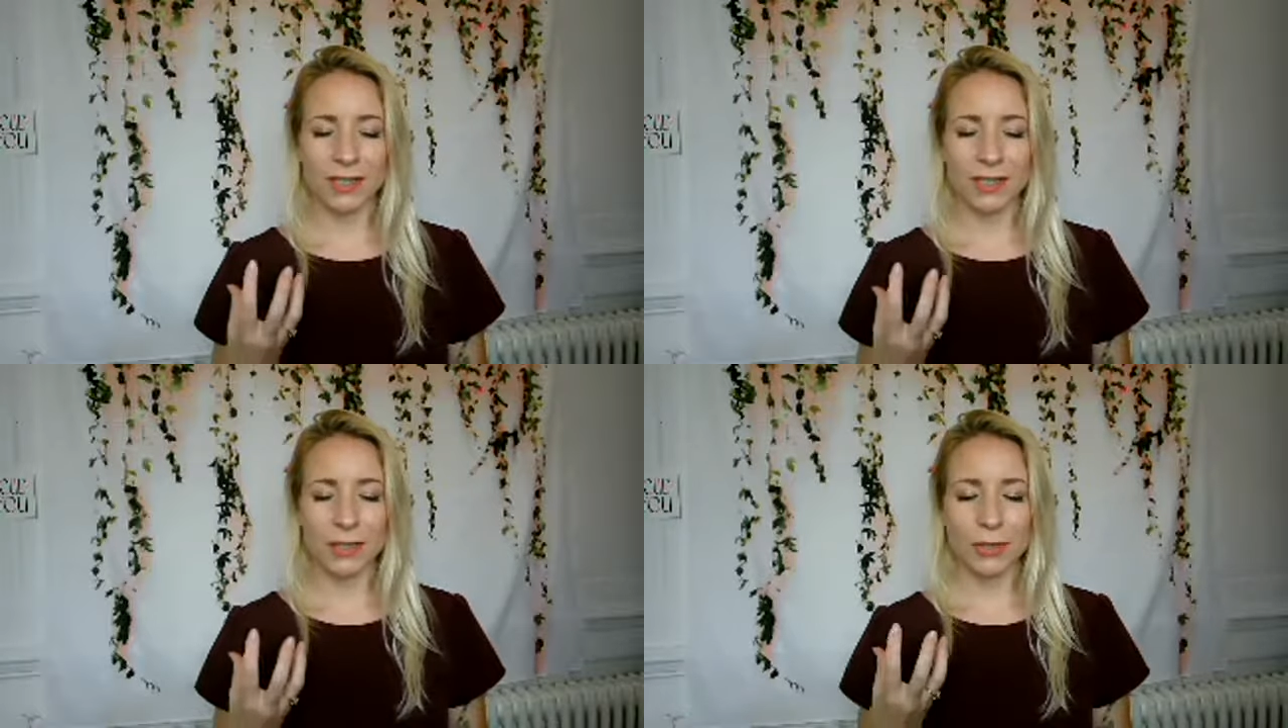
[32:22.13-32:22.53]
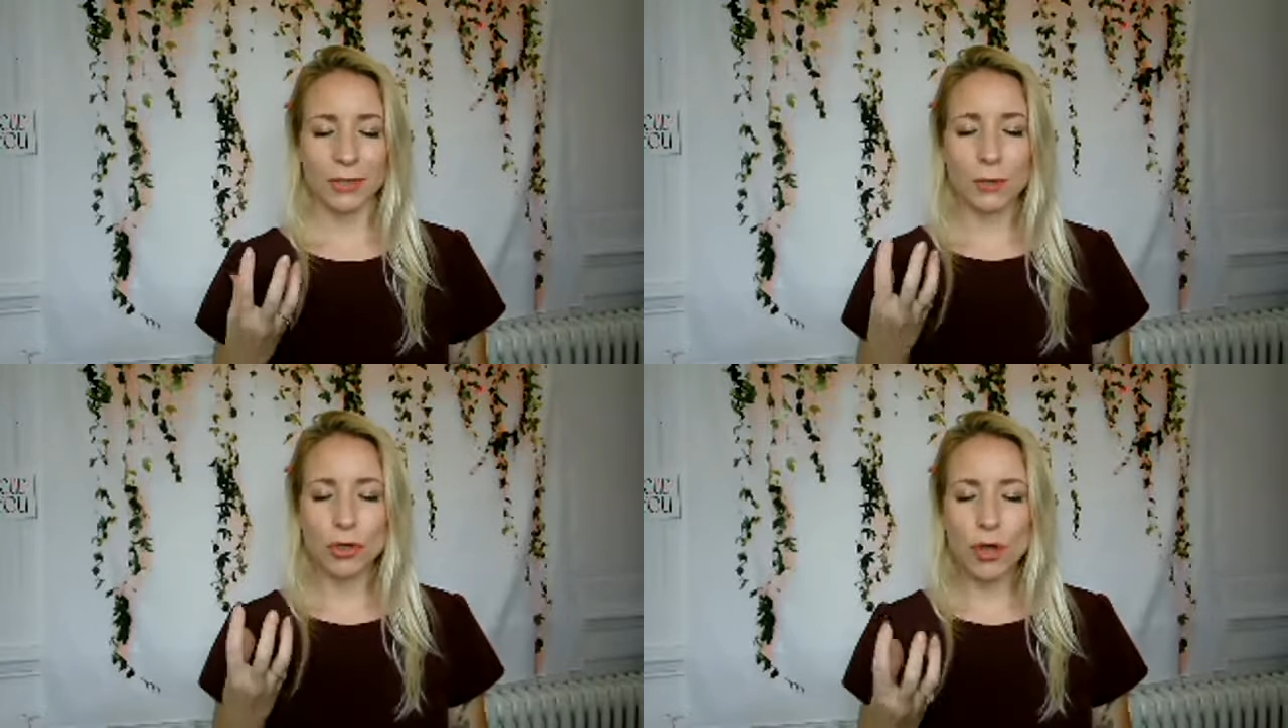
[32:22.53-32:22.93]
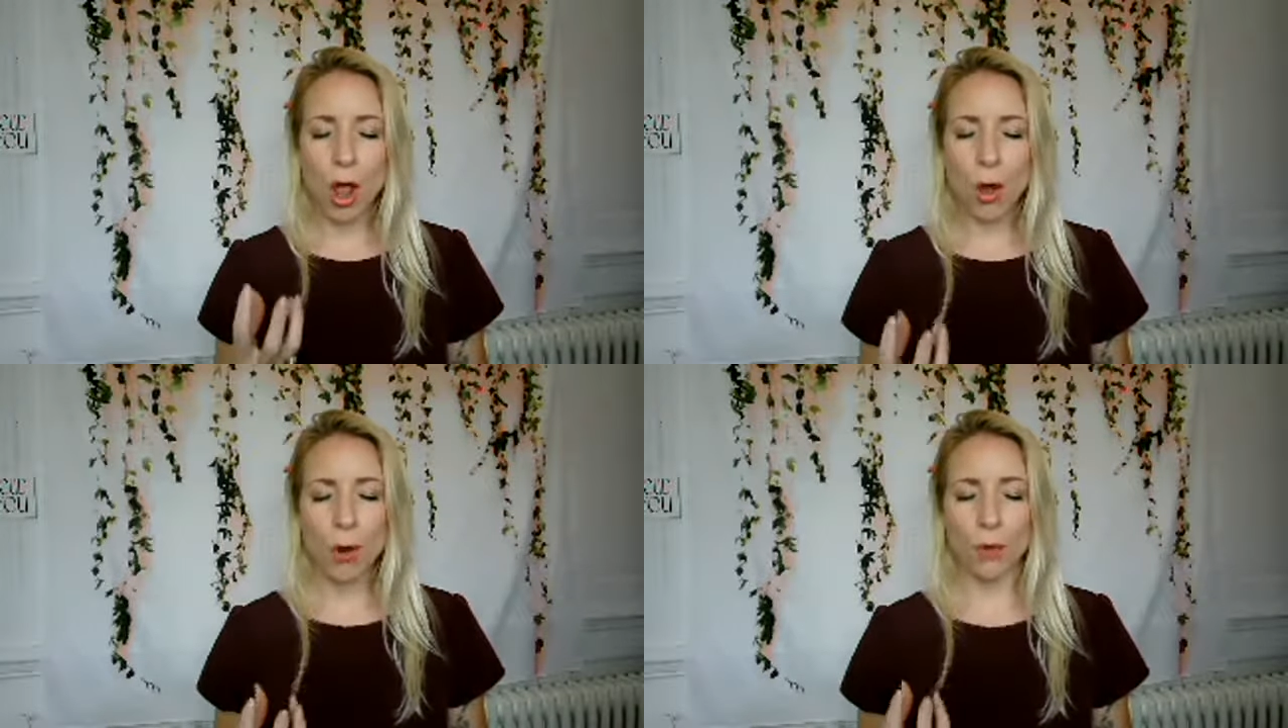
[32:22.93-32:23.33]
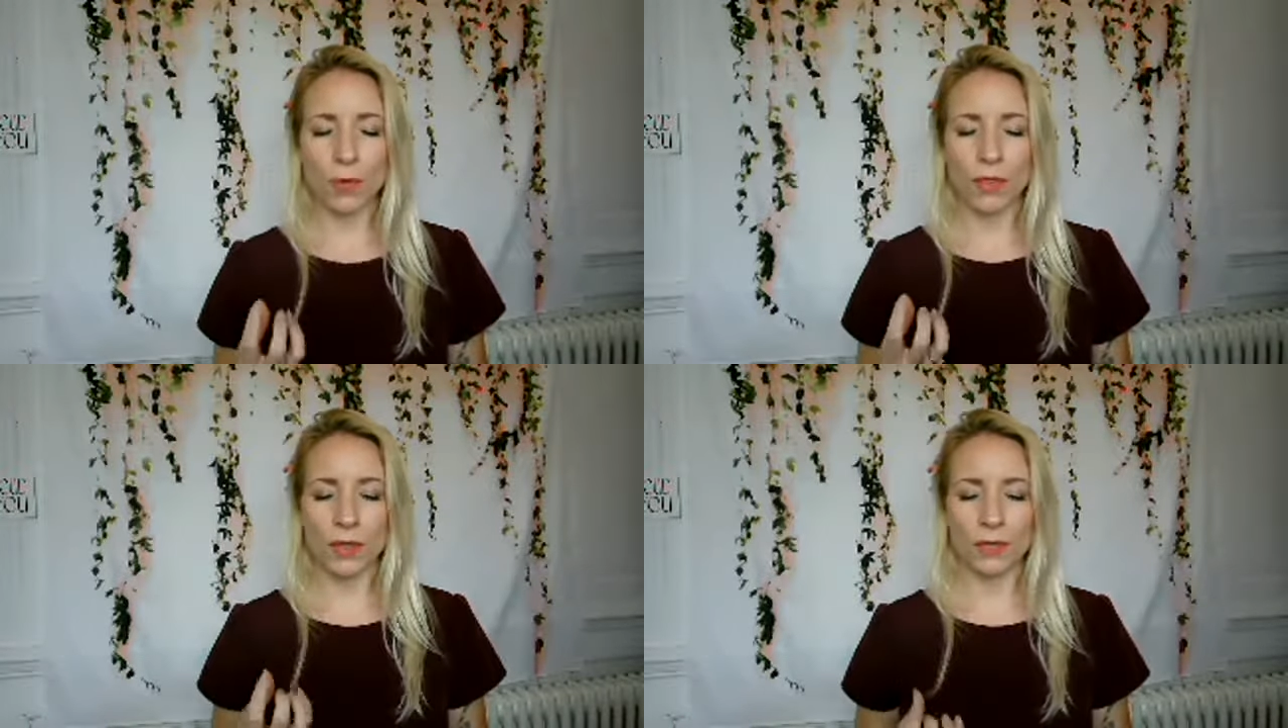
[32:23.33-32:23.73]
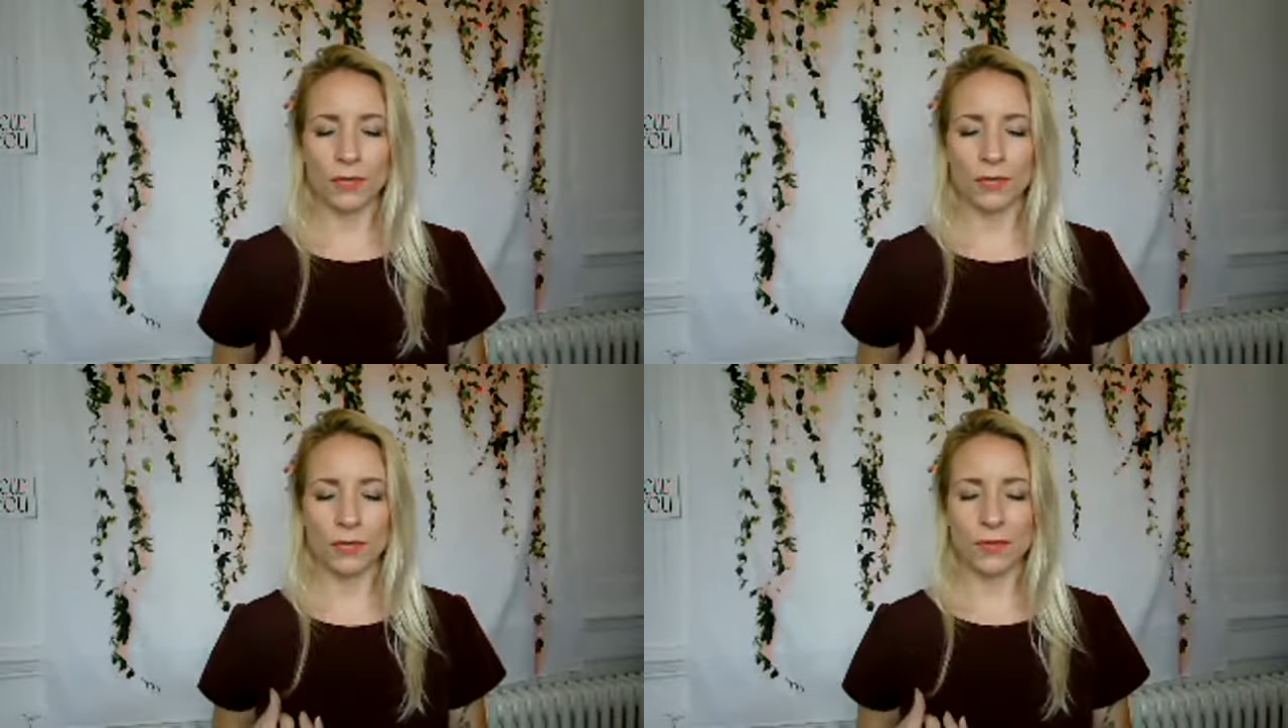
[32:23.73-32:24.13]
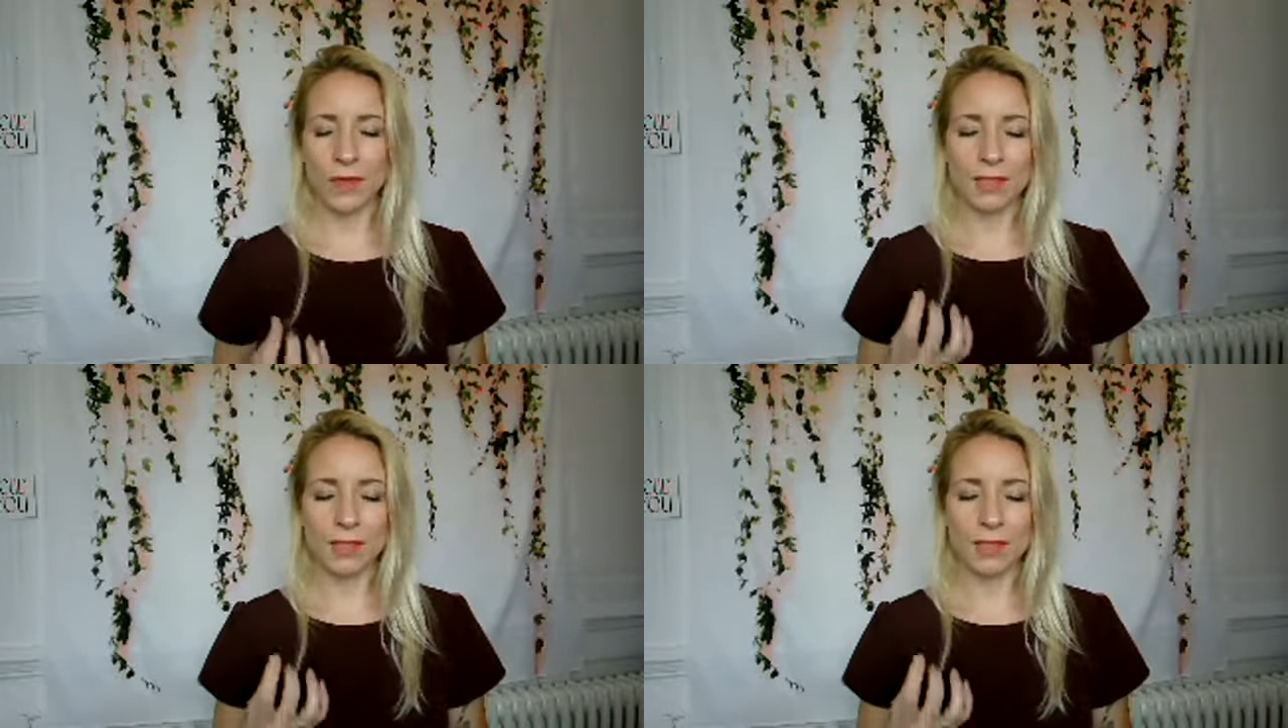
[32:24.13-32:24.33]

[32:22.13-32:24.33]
to know that love, uh,